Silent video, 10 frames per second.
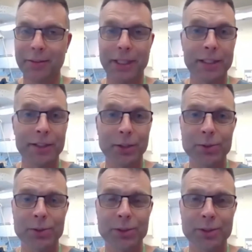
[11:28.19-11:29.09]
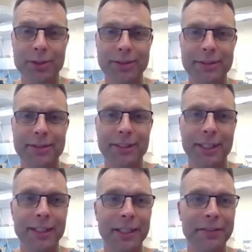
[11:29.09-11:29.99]
Well, I don't.
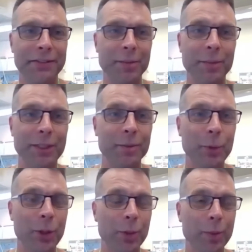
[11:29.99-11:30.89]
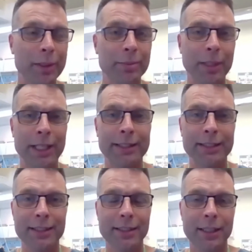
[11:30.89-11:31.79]
I give them a problem
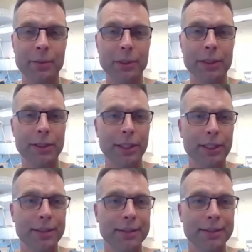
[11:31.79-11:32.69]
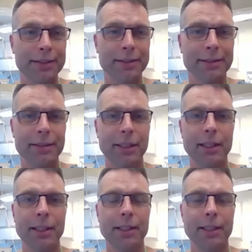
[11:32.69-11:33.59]
and I will see.
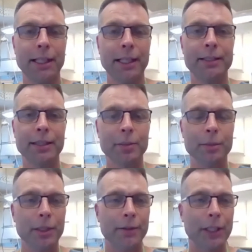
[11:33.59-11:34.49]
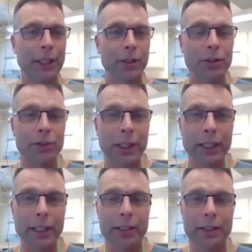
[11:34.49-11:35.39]
And if they are not
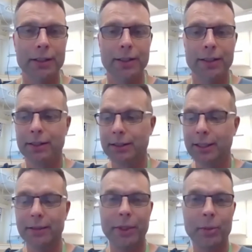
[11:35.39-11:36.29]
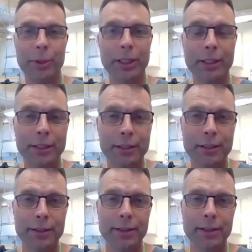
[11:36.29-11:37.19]
ready,
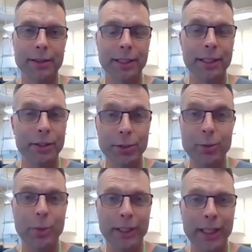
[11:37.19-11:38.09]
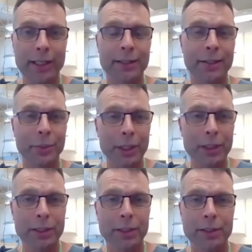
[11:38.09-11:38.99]
they should be asking
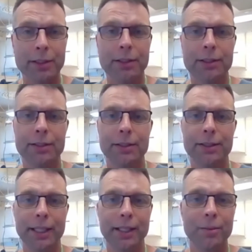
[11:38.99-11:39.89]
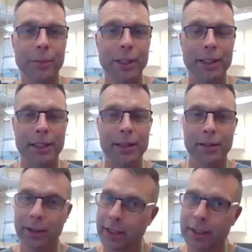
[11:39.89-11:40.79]
questions, telling me that,
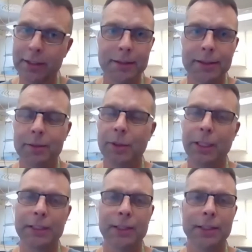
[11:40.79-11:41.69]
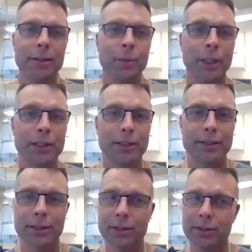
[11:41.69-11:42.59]
okay, you were asking too much,
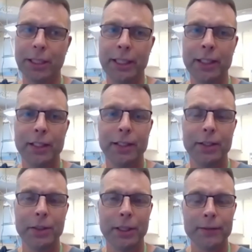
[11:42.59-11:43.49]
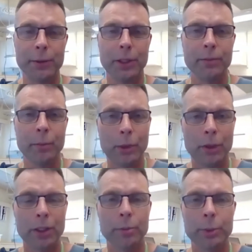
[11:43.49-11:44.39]
not today, you have to give
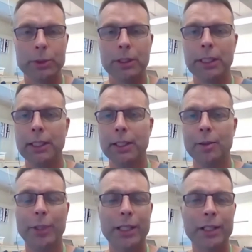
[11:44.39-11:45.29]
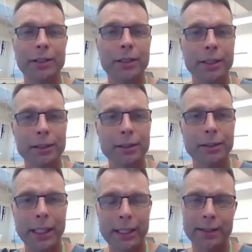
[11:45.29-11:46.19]
more input. But it's an
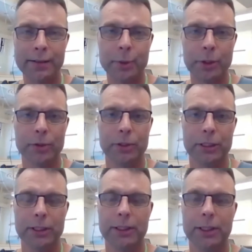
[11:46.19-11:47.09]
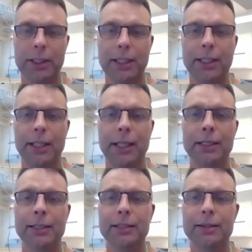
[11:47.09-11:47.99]
interactive process,
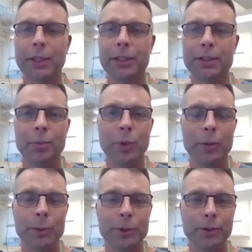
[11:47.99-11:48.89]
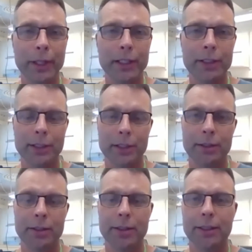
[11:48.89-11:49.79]
and it's a question of observation.